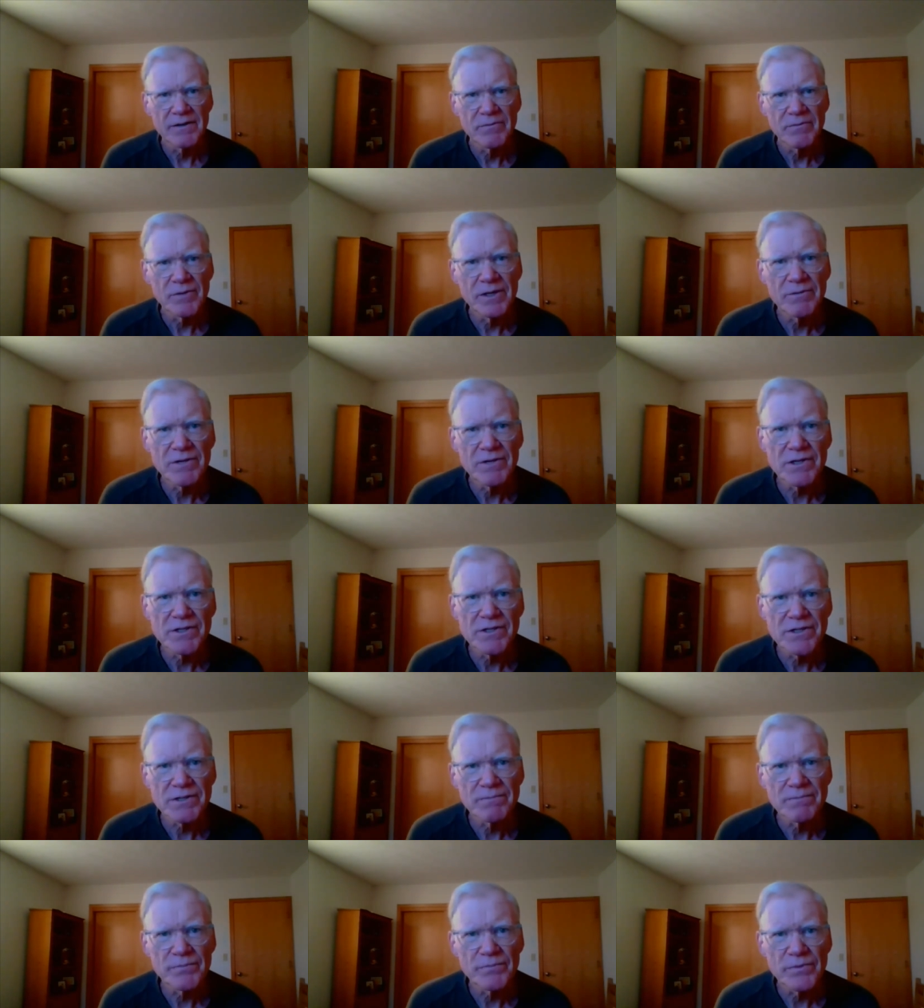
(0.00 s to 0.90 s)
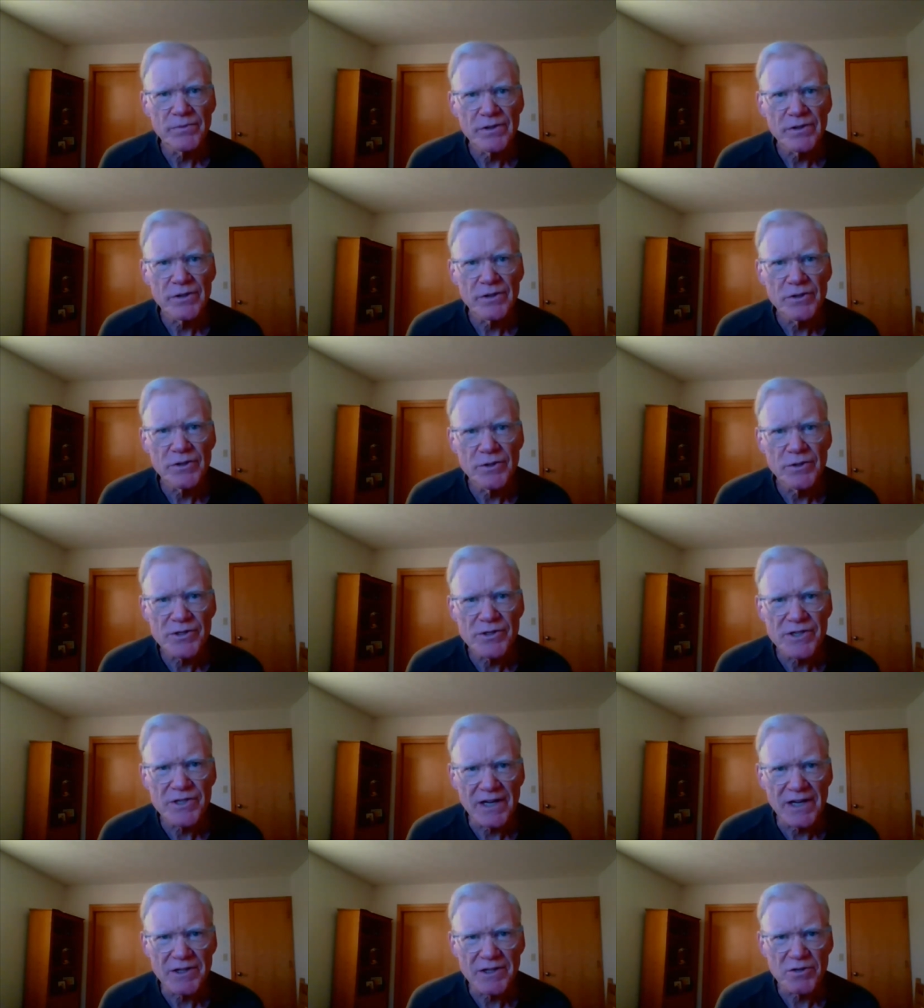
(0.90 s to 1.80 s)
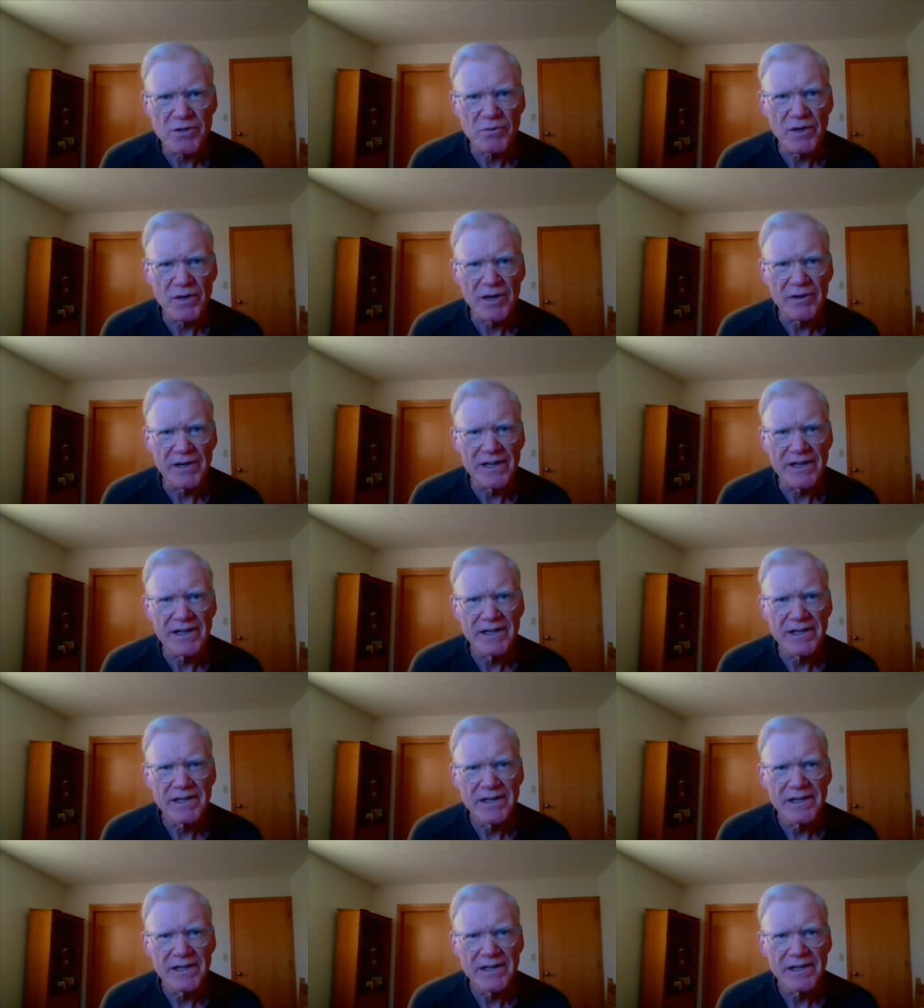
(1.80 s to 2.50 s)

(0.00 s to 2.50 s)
Where is your sanctuary?